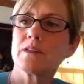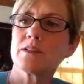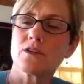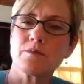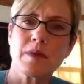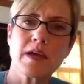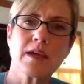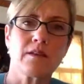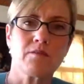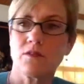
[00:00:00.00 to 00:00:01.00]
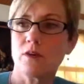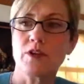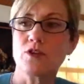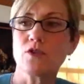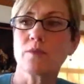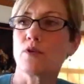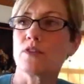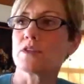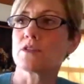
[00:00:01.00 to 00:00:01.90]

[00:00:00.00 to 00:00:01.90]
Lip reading: to make it, I mean, you can put this in your